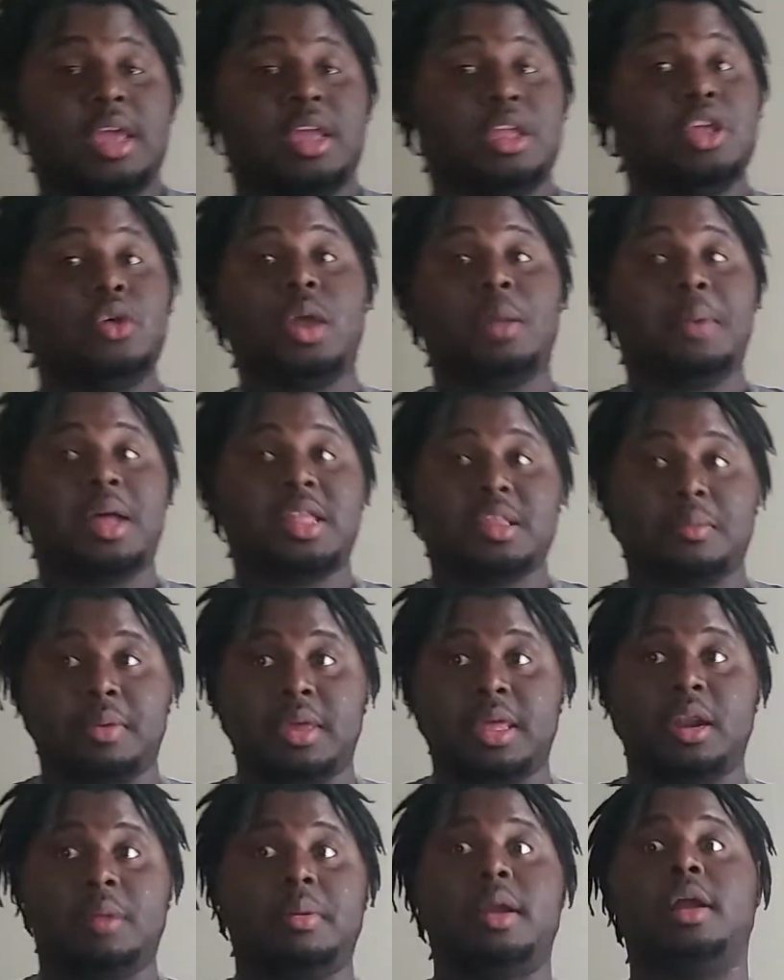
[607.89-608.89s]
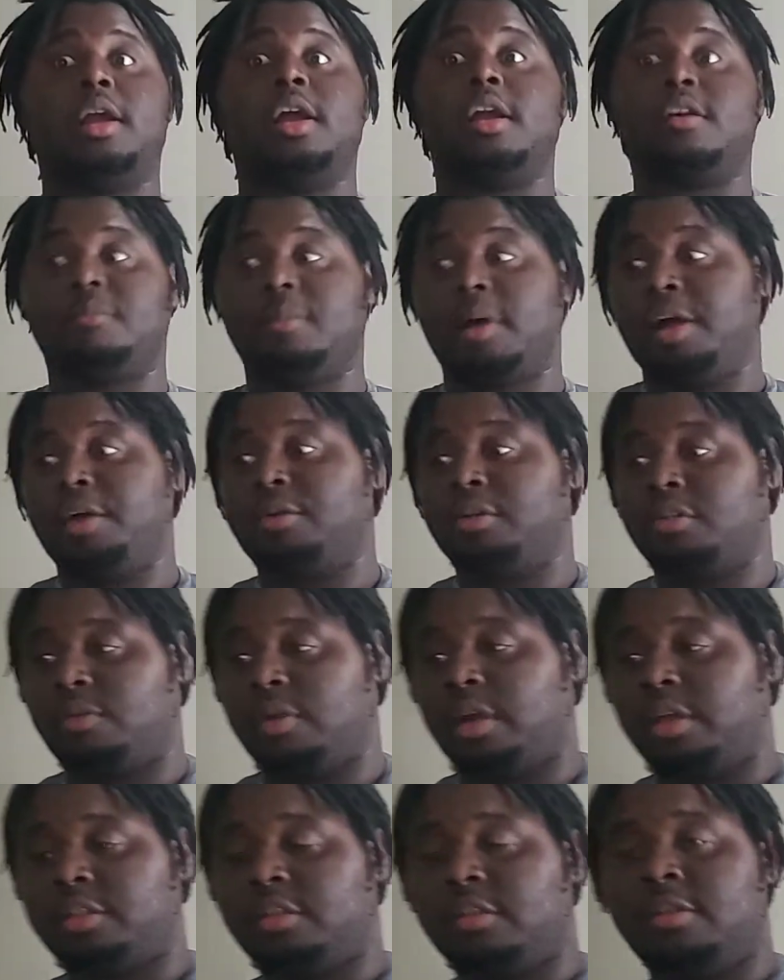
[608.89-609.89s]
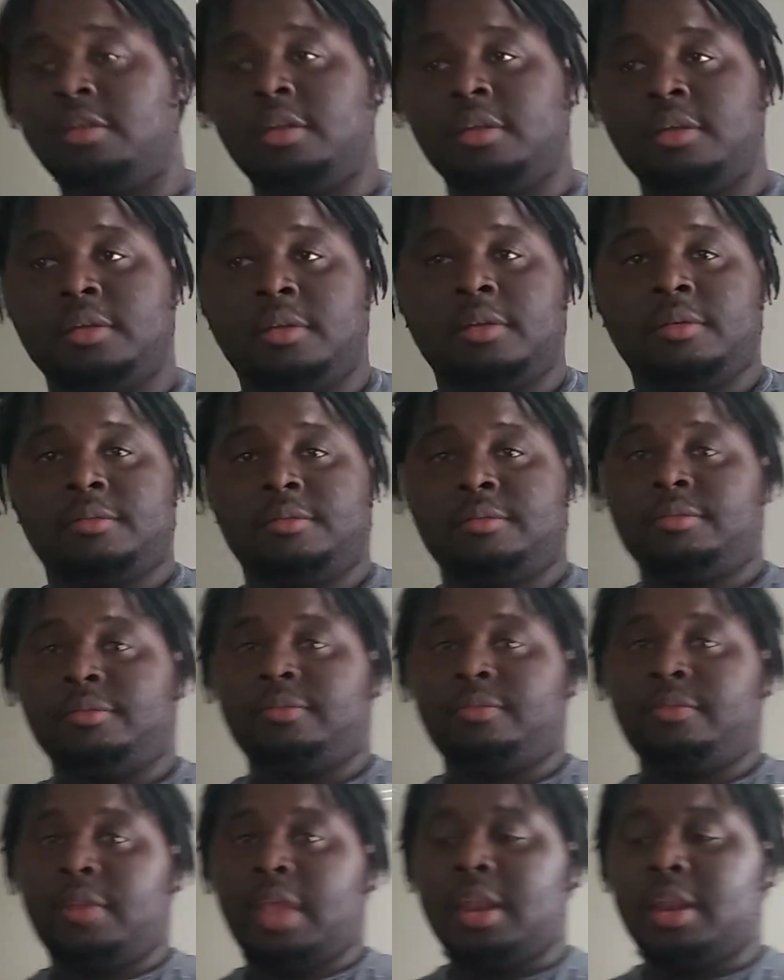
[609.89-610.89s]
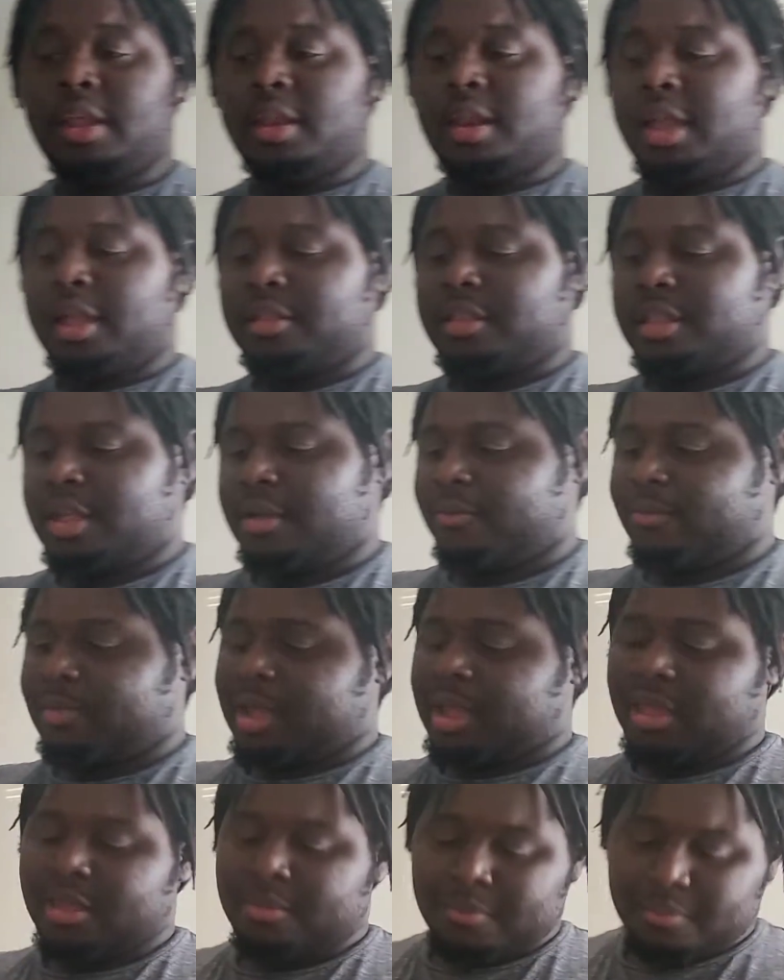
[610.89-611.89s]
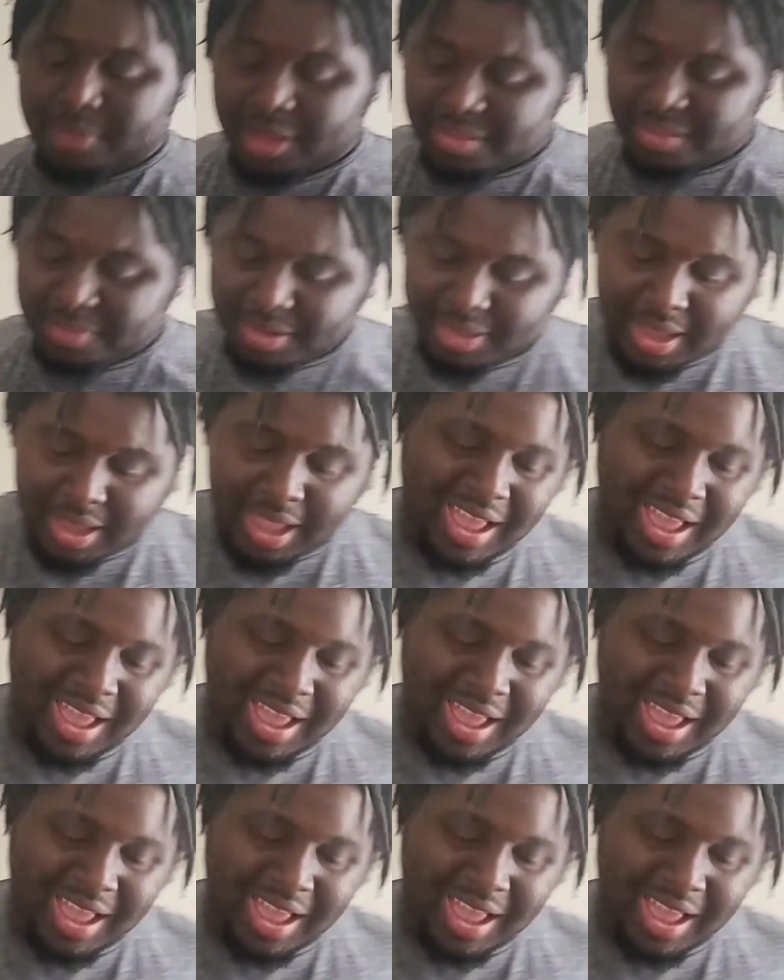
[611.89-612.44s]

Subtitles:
and you ain't about to beat up everybody on this roster. And then, like I said, here's my thing.